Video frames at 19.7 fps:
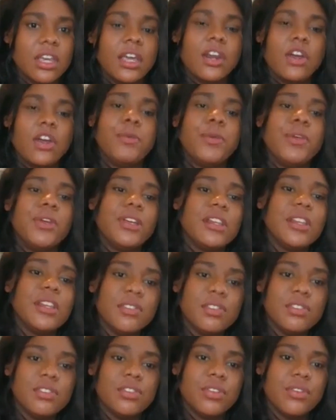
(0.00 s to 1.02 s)
and I hope you can leave
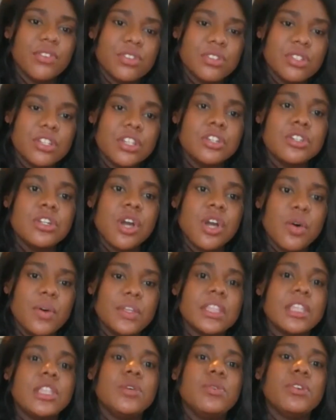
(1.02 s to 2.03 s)
this university knowing
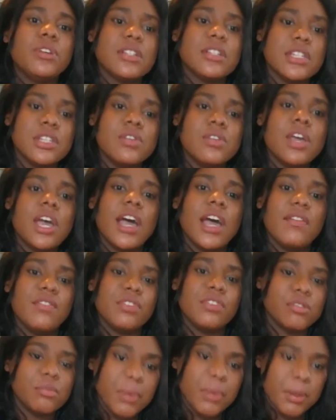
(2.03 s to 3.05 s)
that you will continue to have
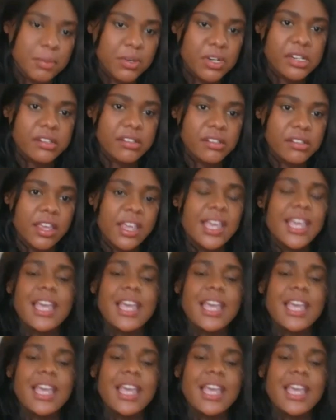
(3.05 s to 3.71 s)
those memories